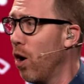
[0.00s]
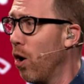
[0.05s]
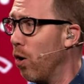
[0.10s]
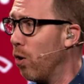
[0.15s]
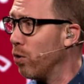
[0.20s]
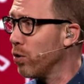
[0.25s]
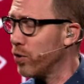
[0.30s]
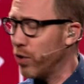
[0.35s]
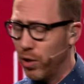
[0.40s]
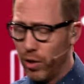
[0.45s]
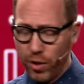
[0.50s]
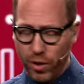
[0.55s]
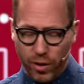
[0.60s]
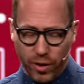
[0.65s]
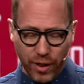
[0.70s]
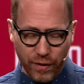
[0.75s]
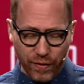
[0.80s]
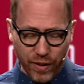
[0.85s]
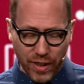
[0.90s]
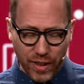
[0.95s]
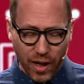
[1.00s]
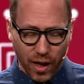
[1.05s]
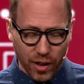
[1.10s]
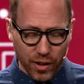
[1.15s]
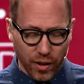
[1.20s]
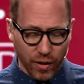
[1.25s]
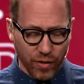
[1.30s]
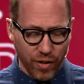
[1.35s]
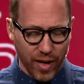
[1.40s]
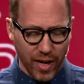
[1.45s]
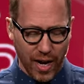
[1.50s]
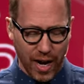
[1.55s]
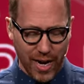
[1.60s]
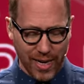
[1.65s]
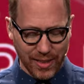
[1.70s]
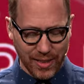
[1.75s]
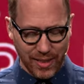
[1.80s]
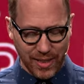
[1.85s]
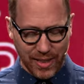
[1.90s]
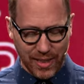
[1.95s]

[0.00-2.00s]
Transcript: older or even younger than us.